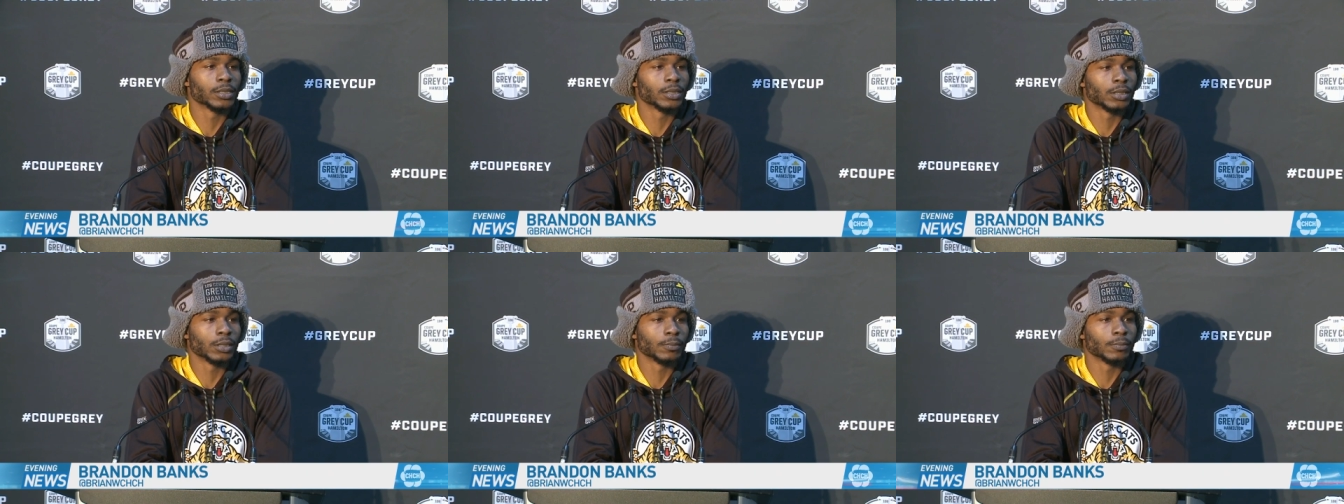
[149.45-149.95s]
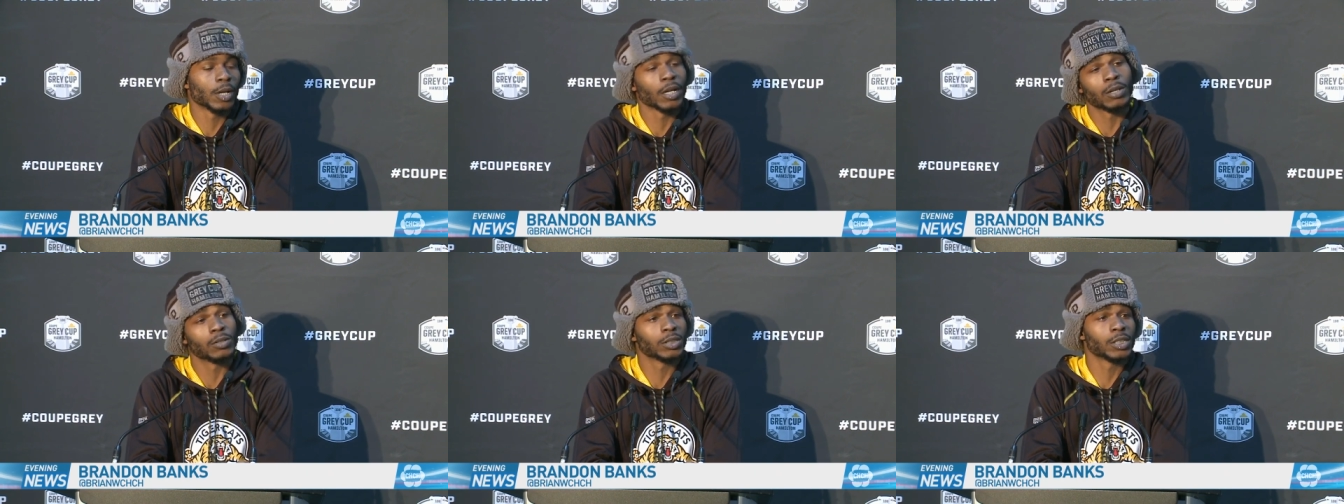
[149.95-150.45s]
Um, like
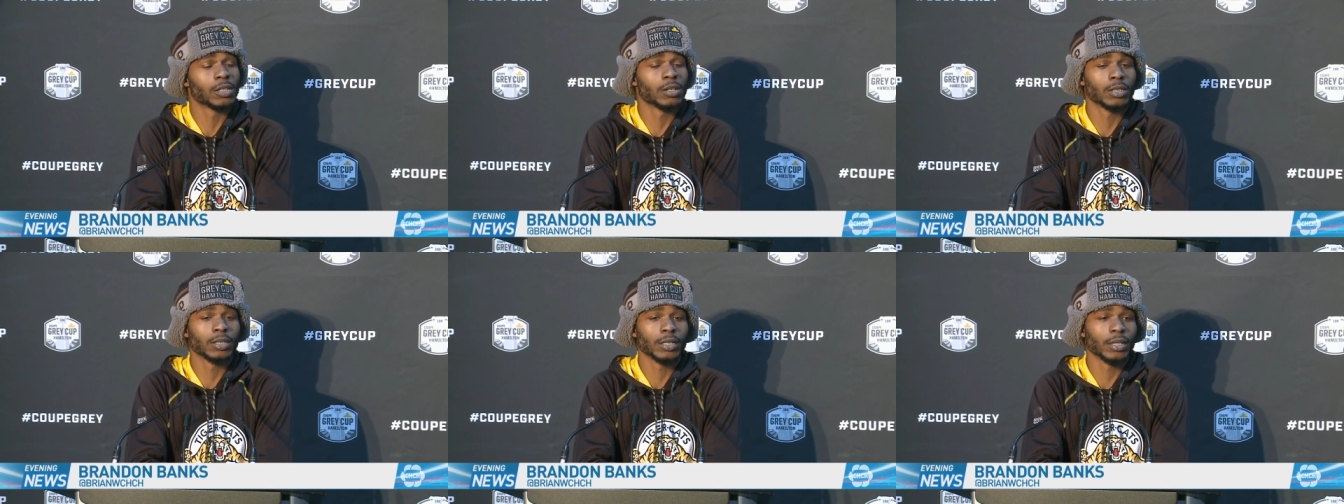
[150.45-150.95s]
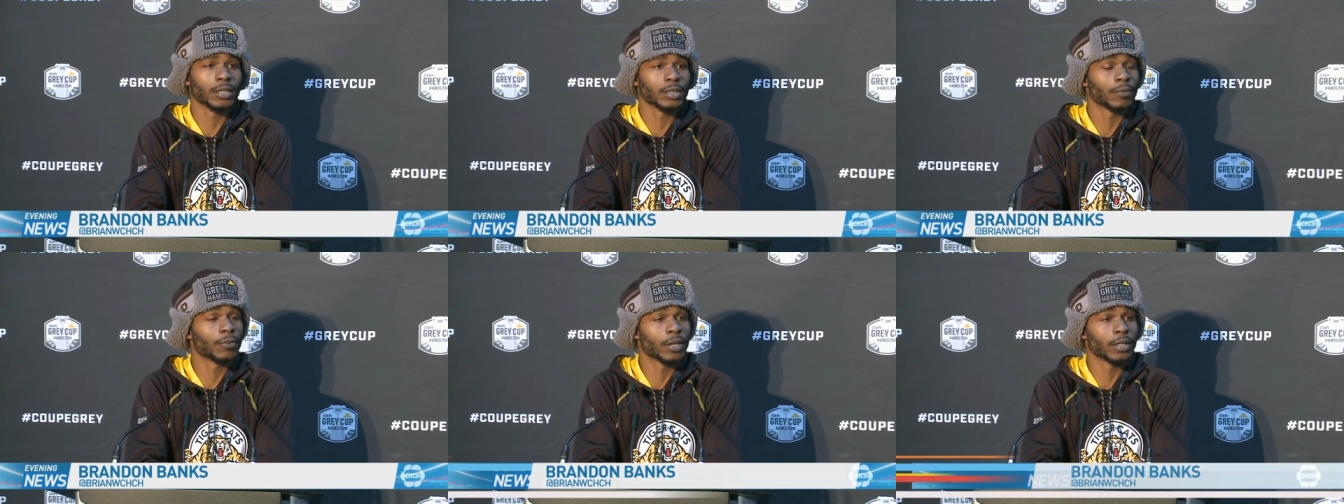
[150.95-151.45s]
Coach said earlier, I think the
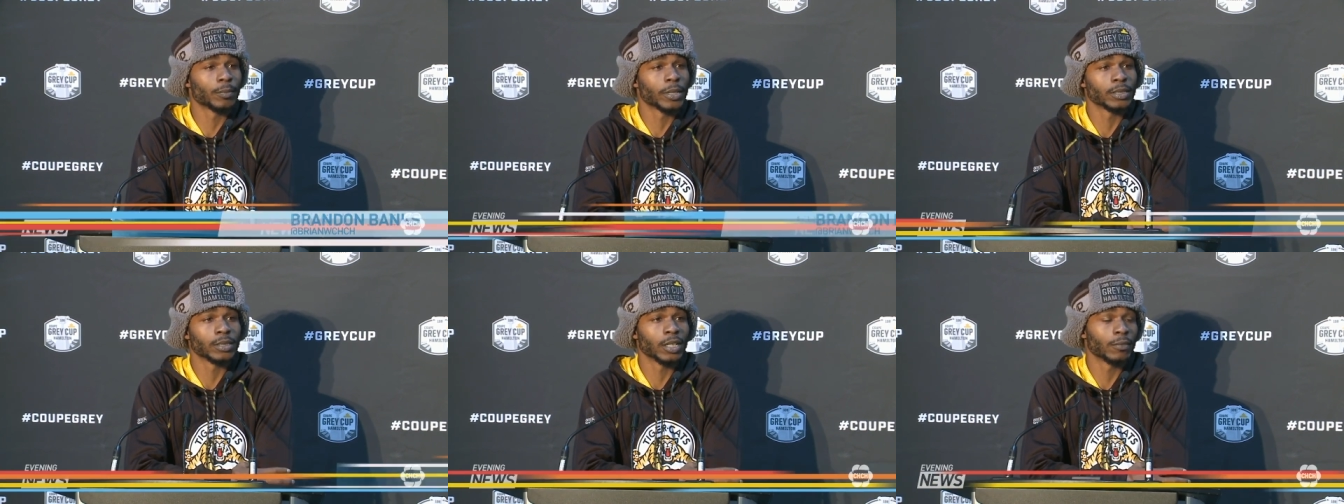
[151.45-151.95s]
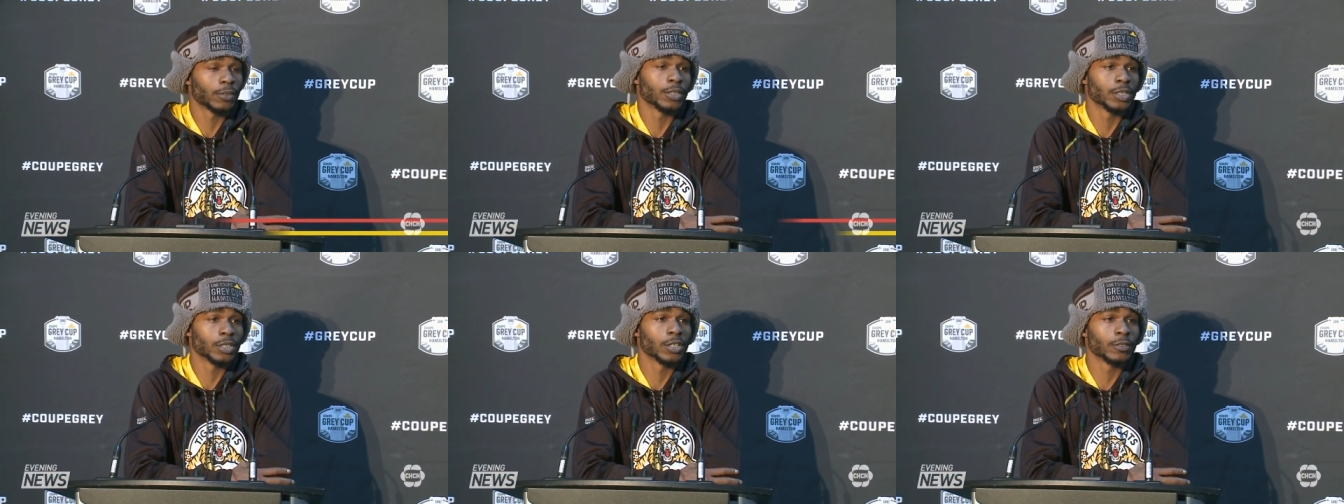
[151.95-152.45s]
fan base definitely
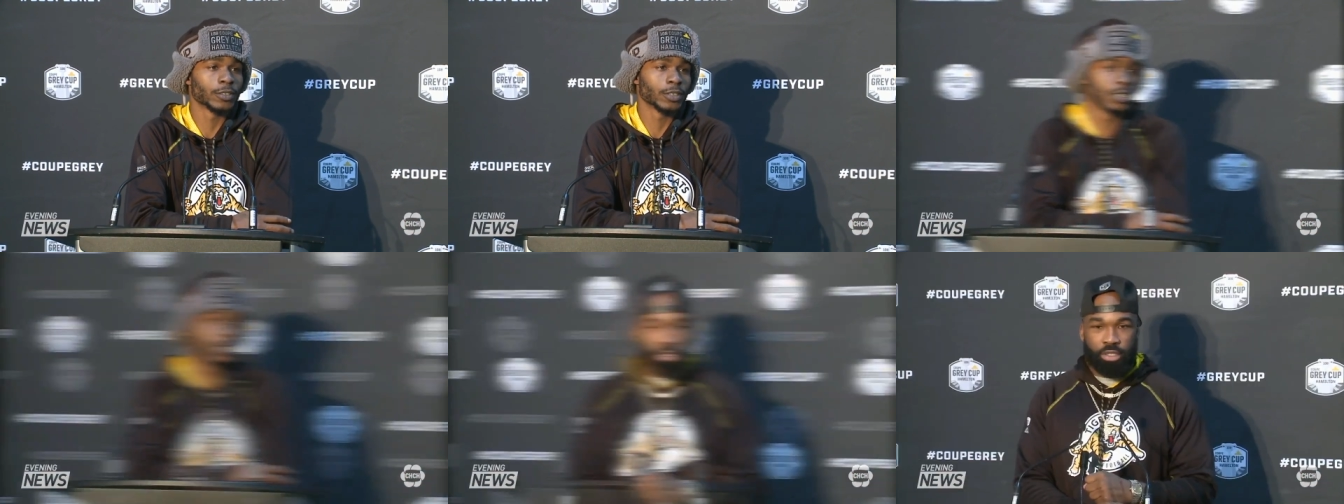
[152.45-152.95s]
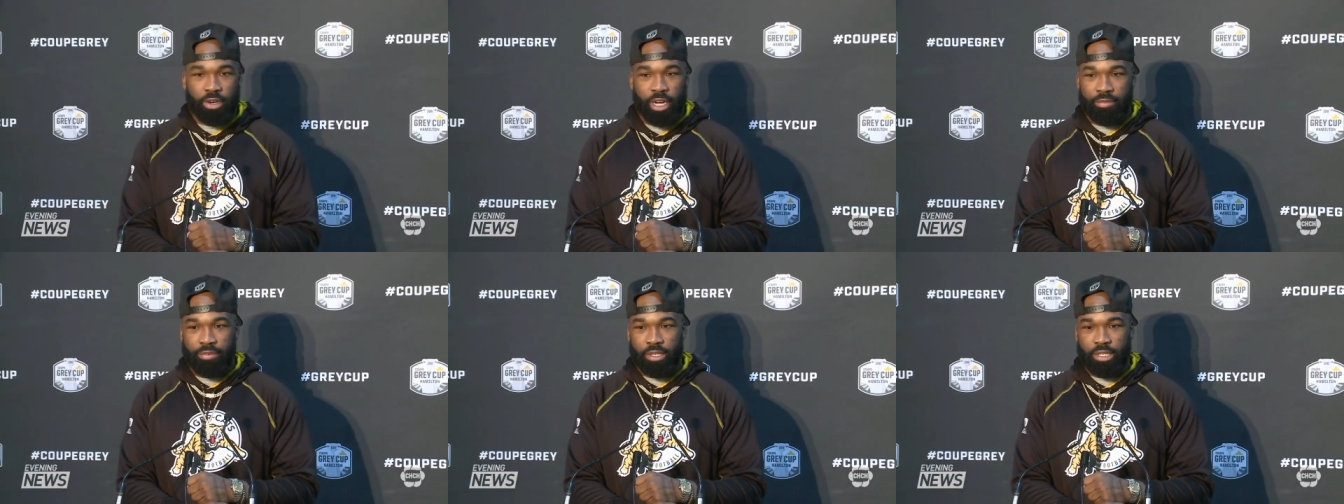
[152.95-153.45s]
deserve it. This is great
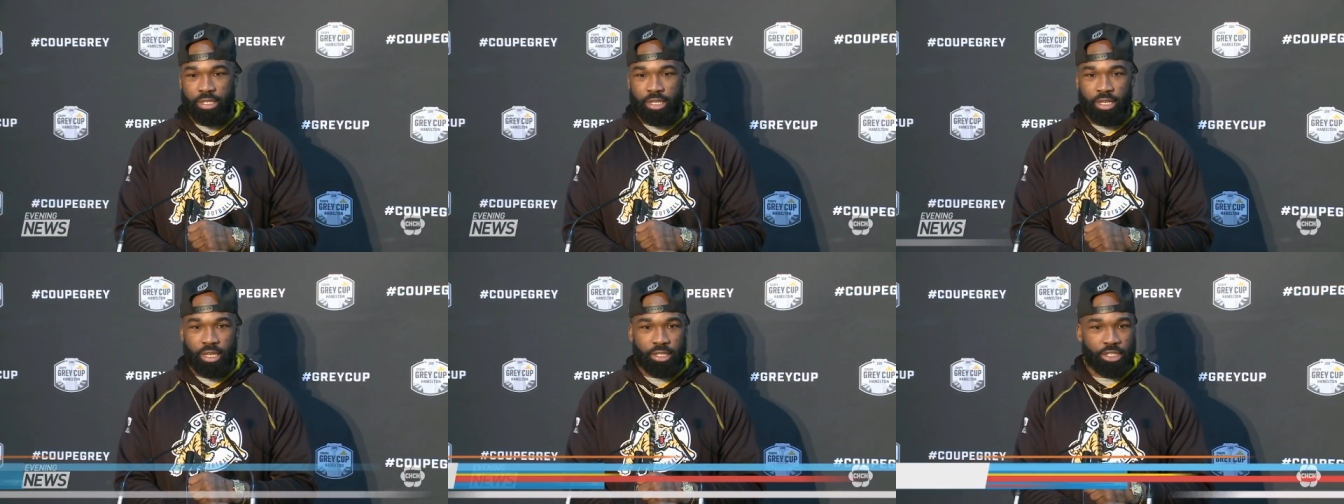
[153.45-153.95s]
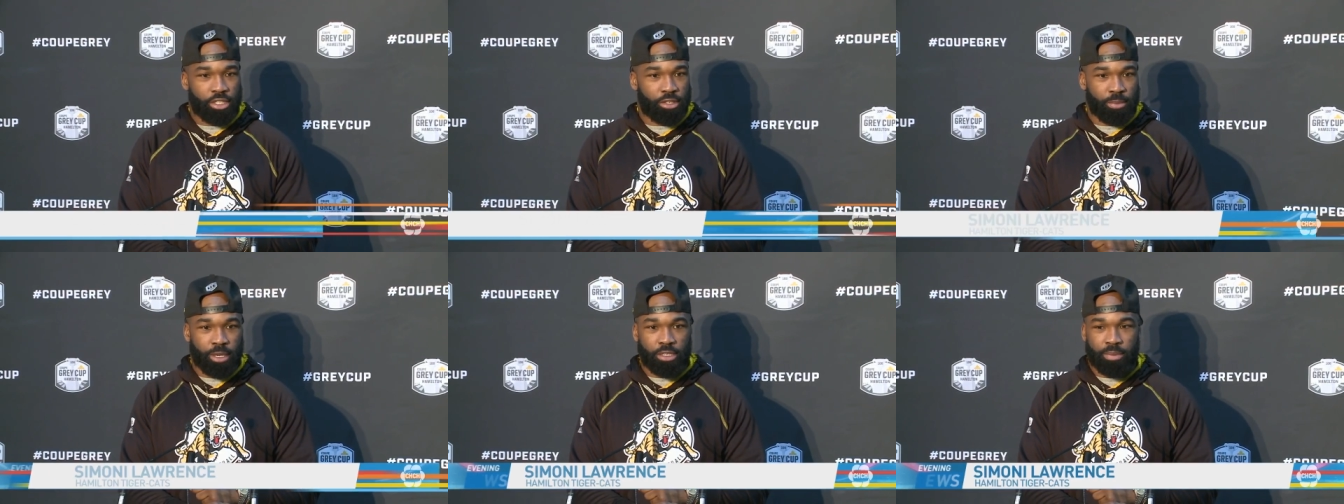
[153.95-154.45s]
for the city, just
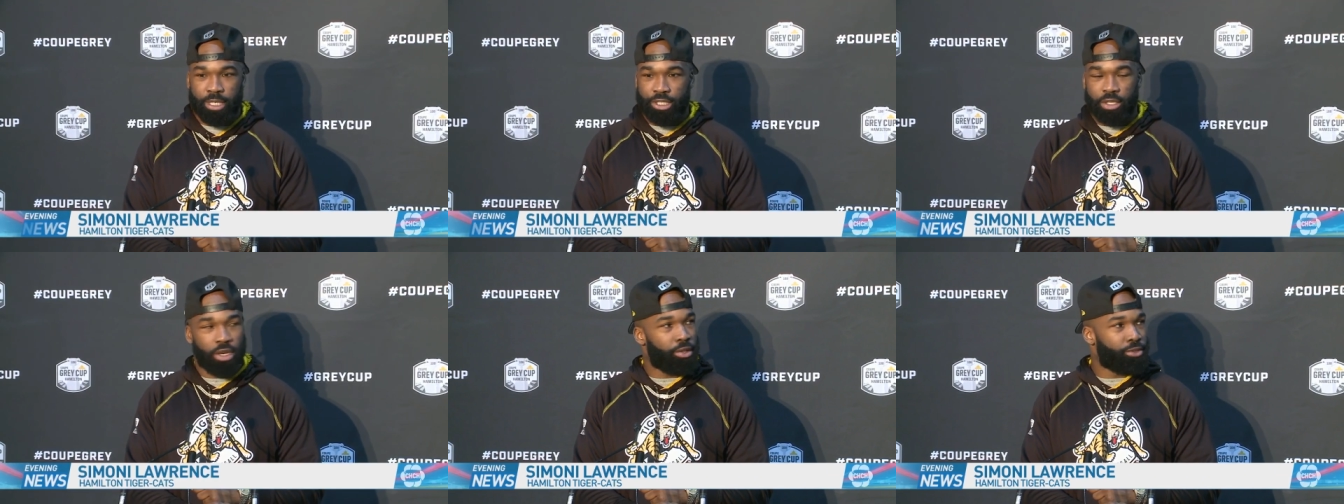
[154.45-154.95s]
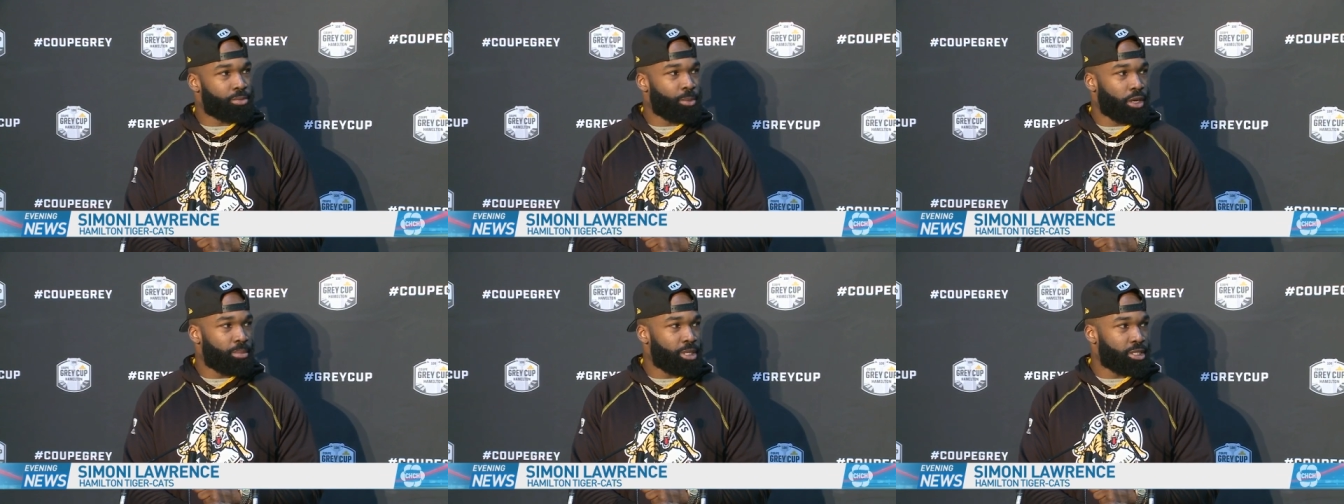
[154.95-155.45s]
especially all the
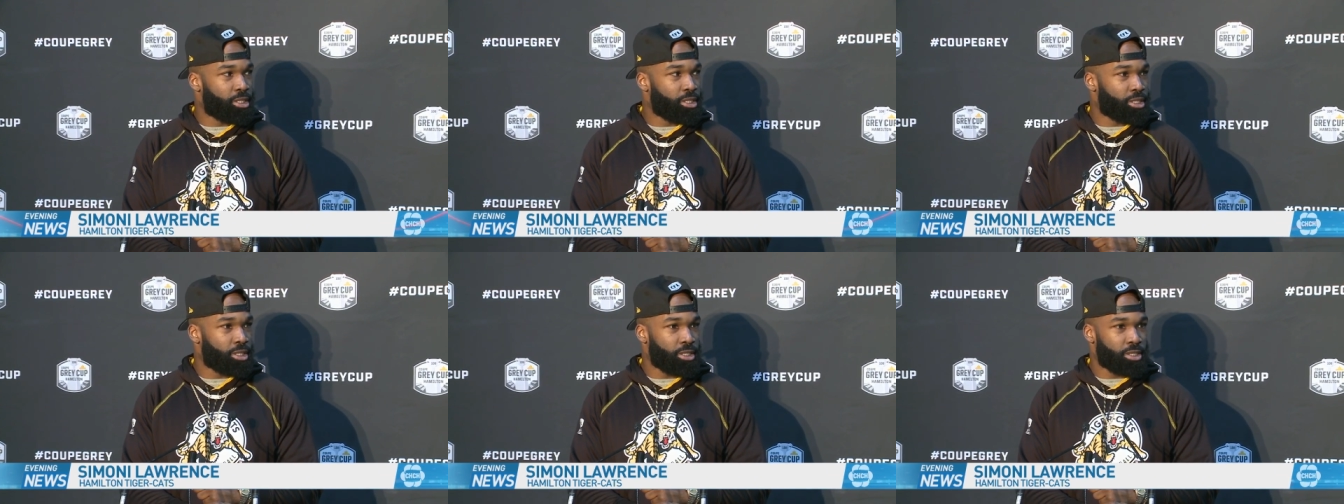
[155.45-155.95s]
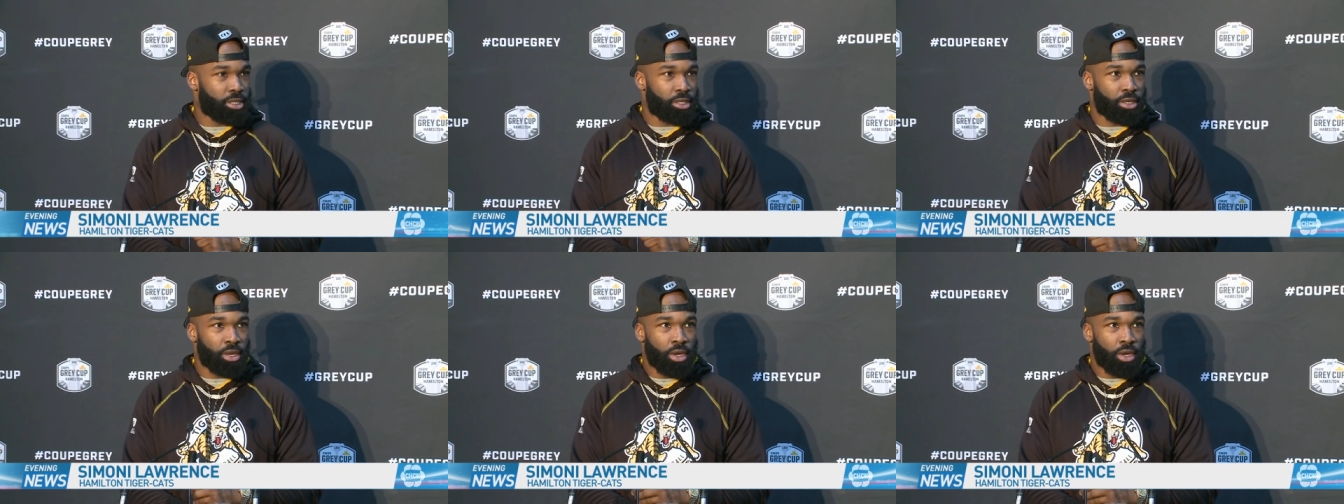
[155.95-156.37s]
small businesses and